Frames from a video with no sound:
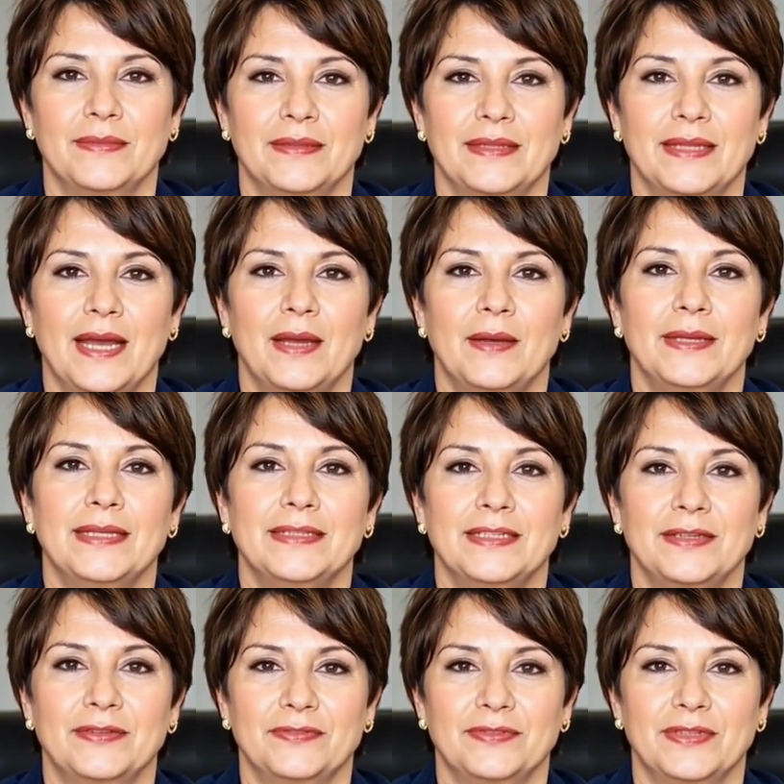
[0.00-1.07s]
Now let's
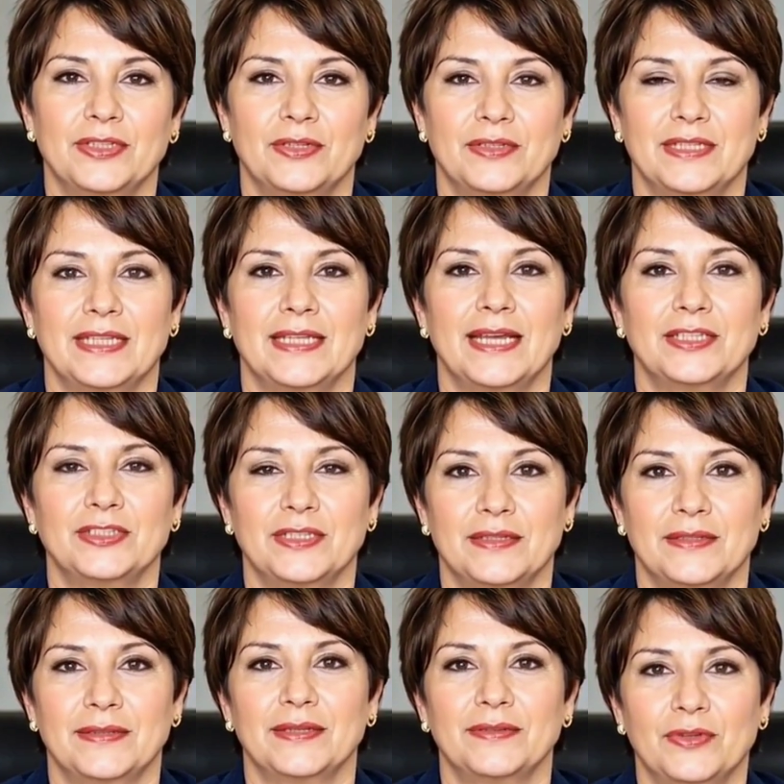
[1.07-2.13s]
configure the
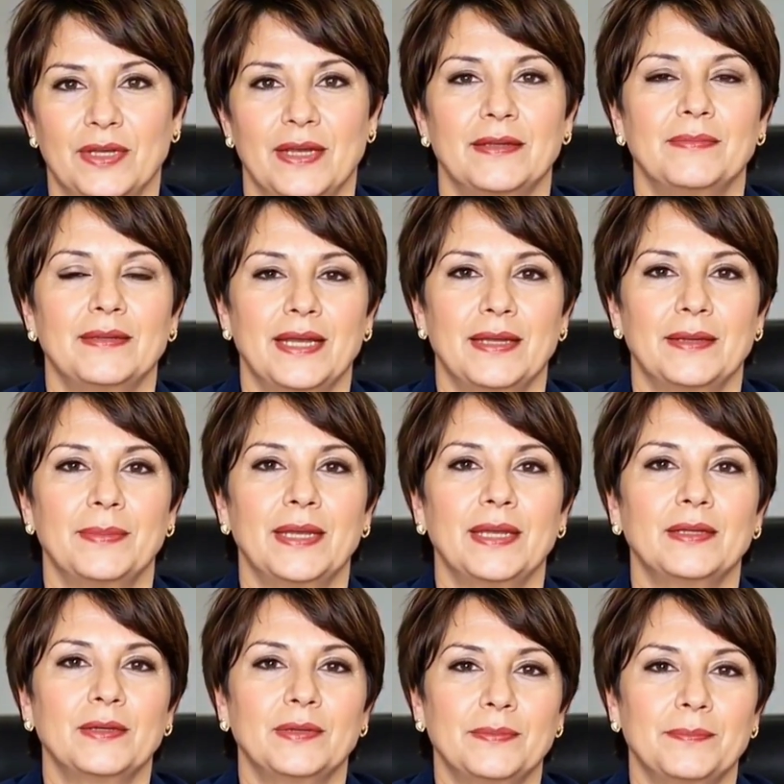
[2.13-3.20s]
connection. If you have a valid
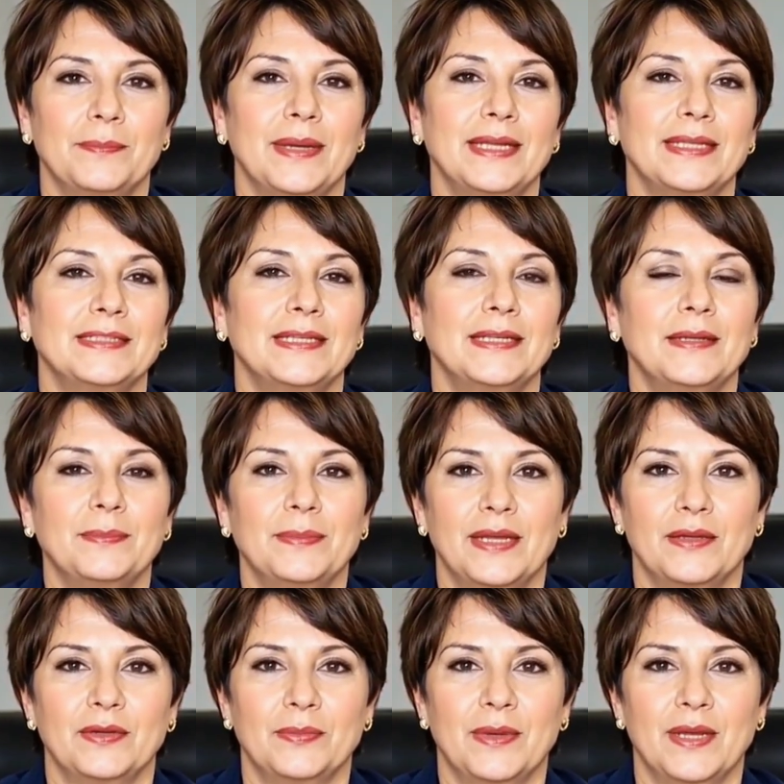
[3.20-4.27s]
payload, paste it in the
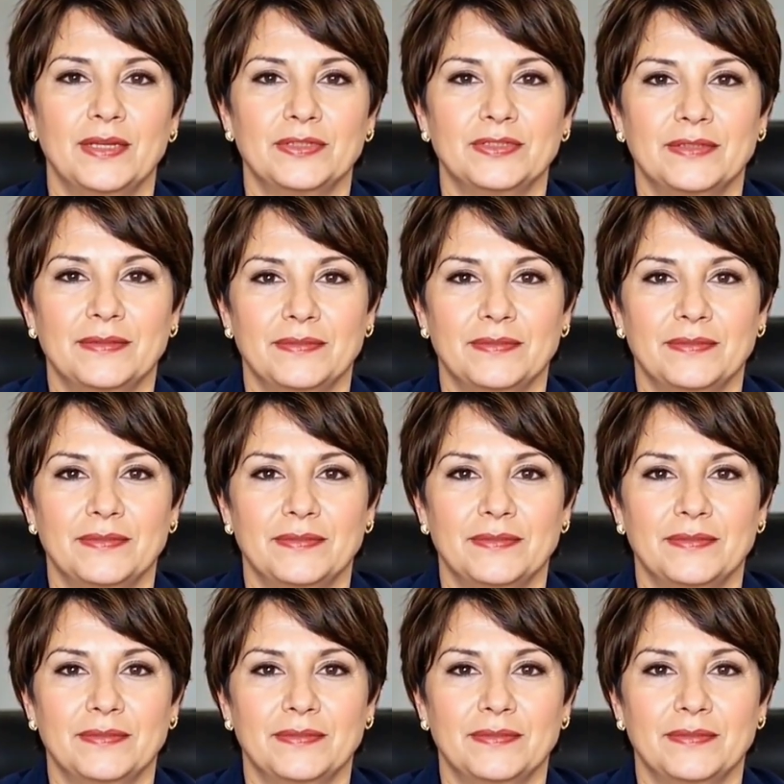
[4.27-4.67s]
payload box.